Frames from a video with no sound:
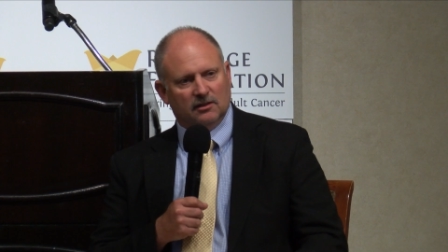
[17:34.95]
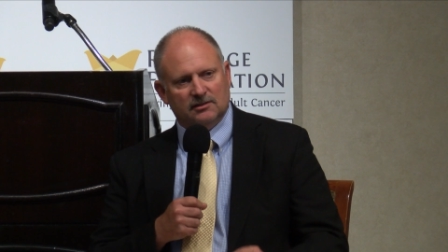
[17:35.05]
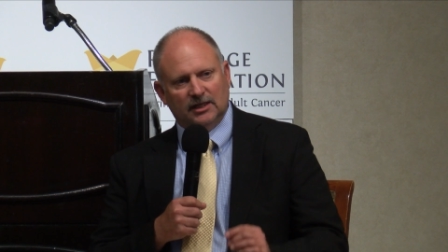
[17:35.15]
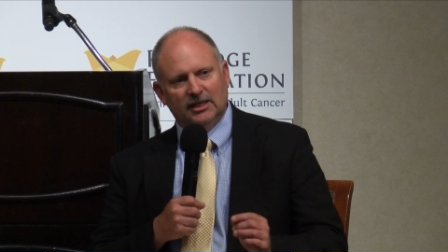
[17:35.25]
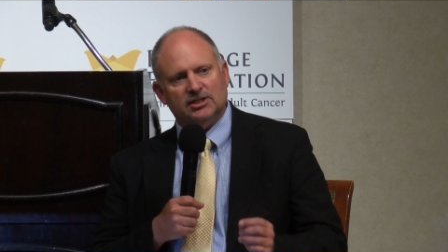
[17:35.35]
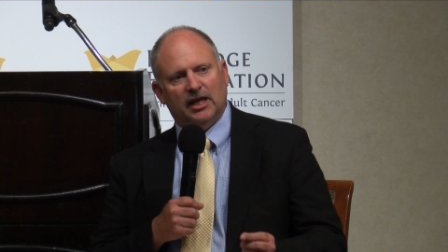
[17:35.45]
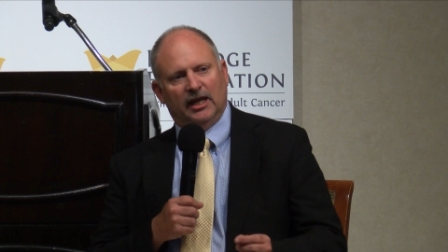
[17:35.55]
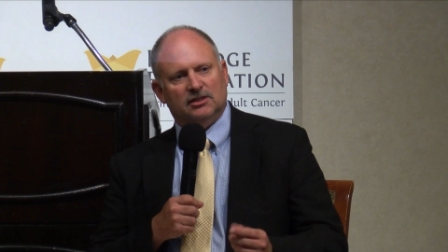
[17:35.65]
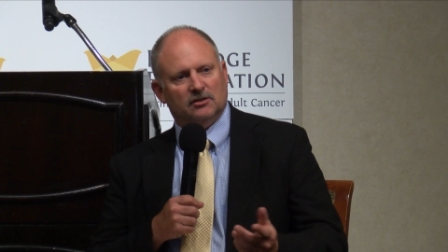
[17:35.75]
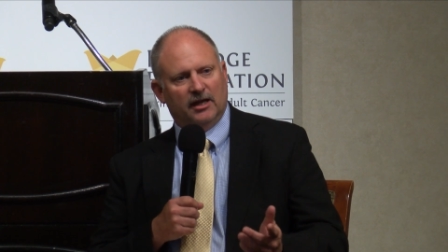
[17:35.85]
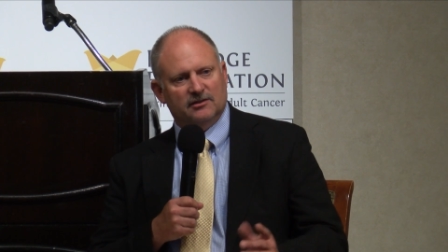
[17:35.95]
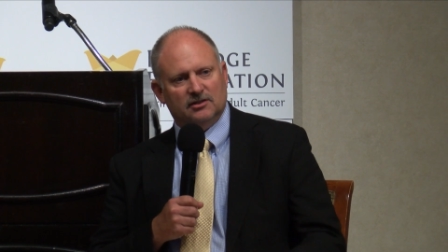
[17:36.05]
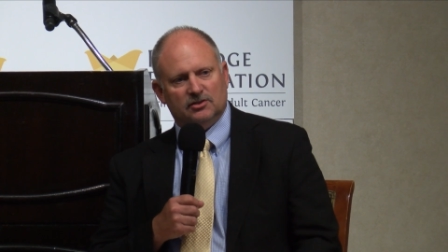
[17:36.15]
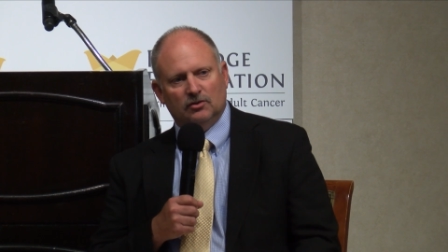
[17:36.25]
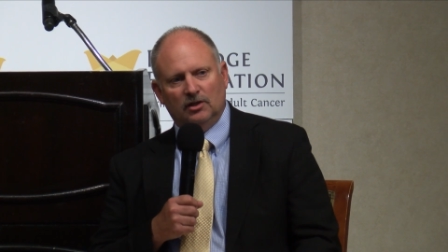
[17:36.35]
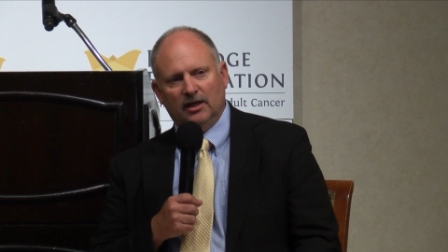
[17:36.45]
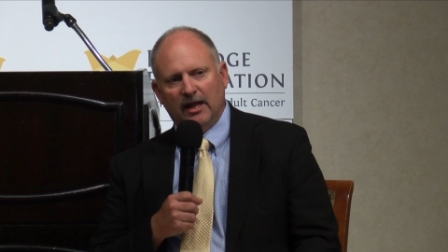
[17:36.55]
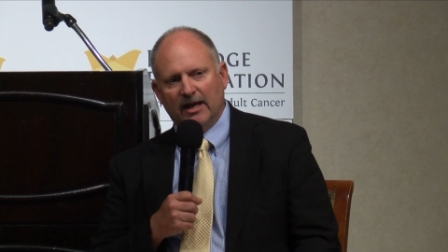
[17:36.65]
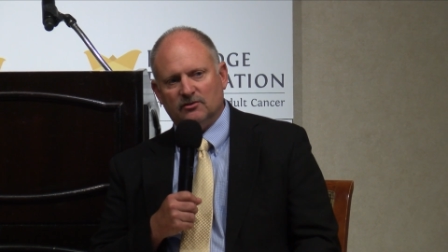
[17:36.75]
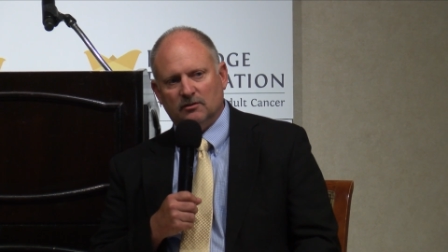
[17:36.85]
because each cancer has its unique
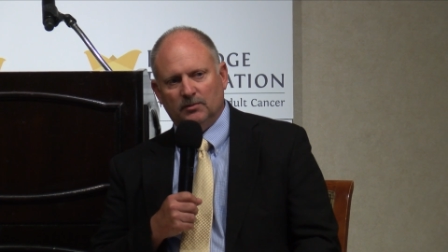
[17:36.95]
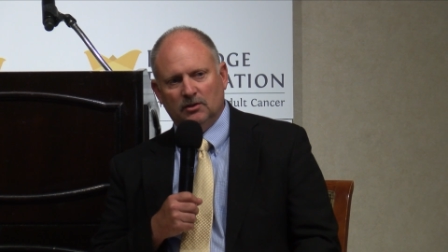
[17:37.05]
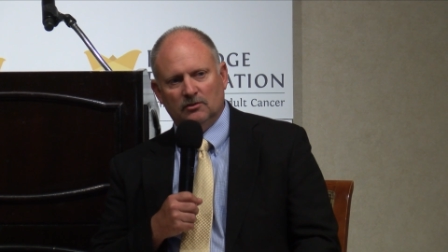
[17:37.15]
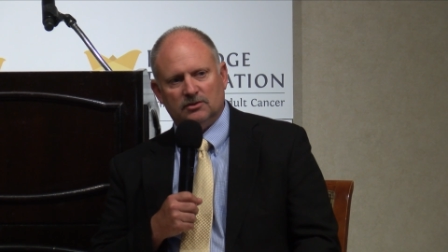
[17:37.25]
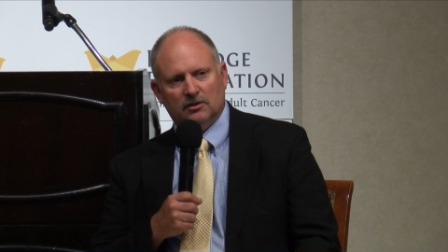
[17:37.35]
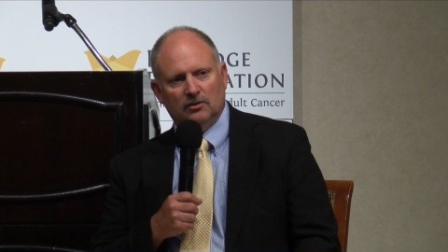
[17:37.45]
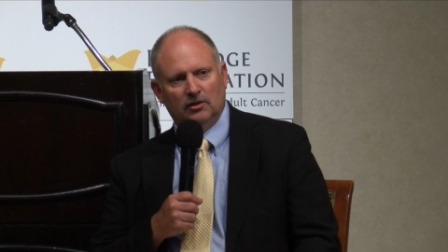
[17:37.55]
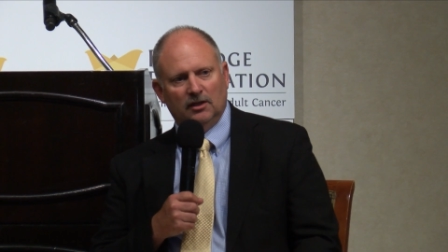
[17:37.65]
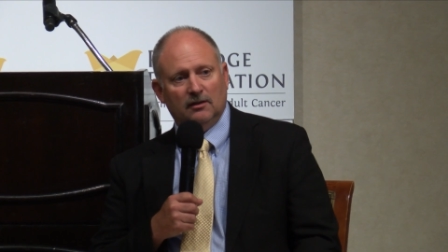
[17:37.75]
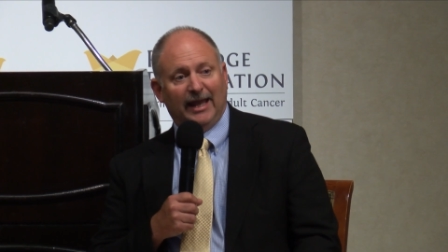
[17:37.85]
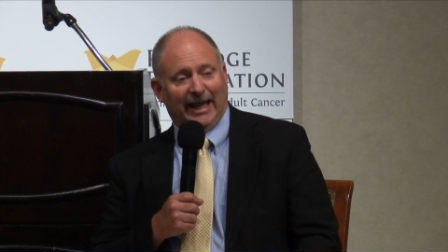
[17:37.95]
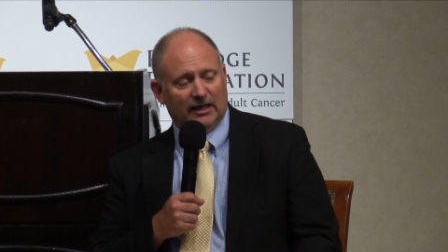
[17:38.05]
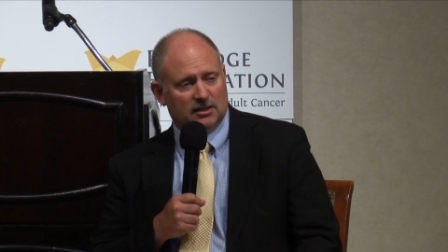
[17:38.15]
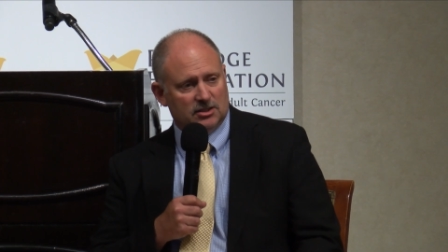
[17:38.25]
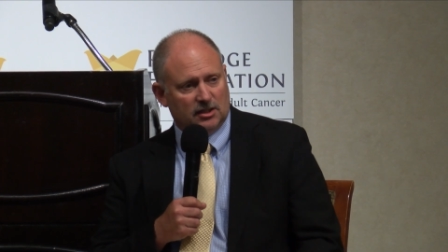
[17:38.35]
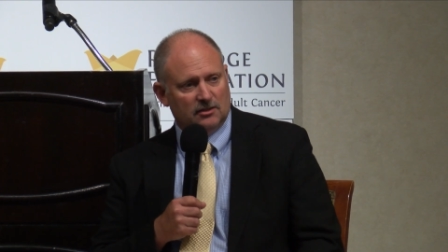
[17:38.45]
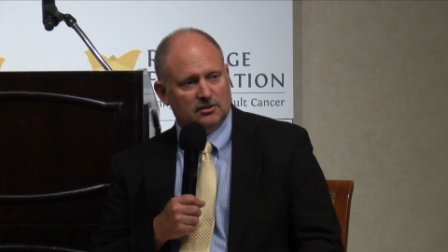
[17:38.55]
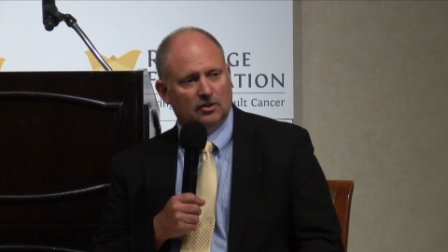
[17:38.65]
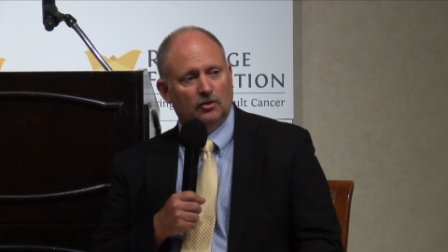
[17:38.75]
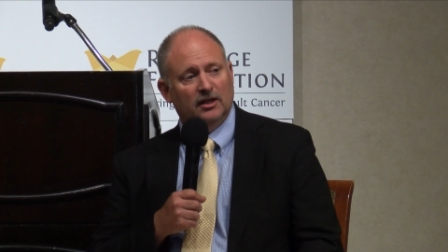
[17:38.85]
attributes and unique antigens
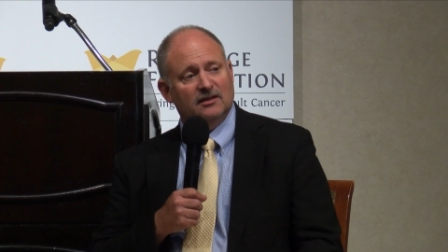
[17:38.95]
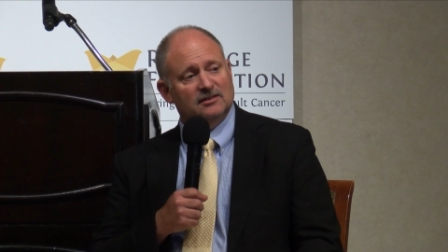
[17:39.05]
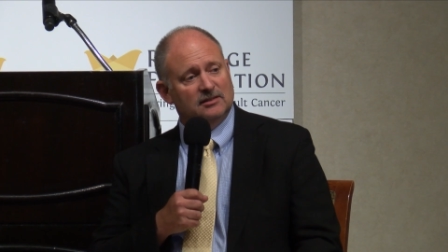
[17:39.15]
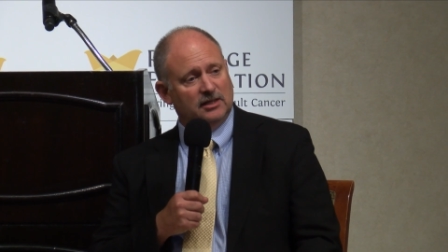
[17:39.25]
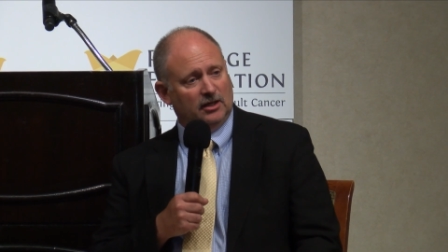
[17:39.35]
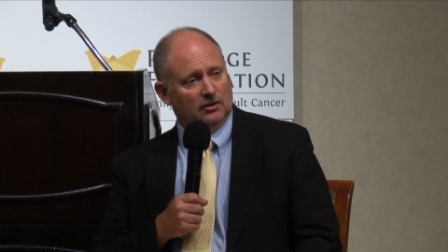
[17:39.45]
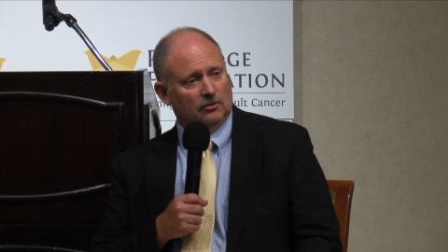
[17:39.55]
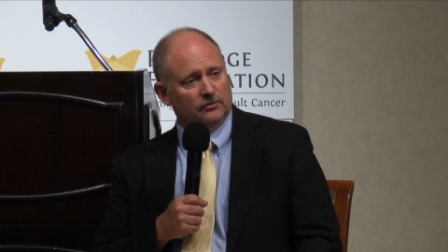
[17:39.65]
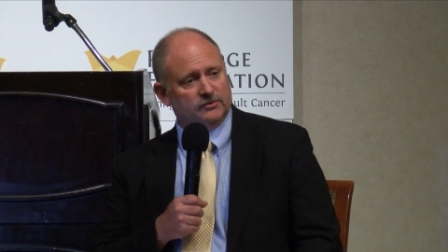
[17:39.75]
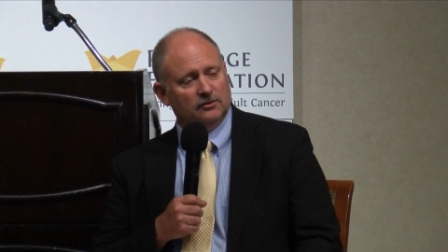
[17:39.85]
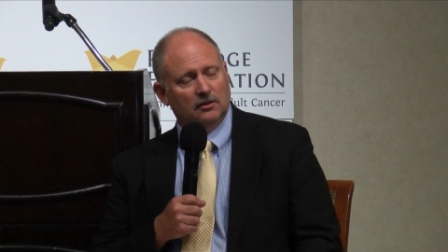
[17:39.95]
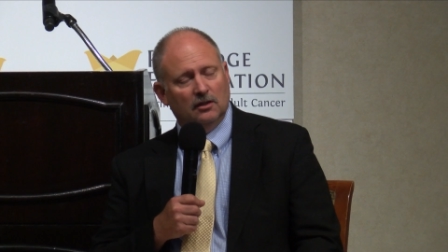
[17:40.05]
and unique signals.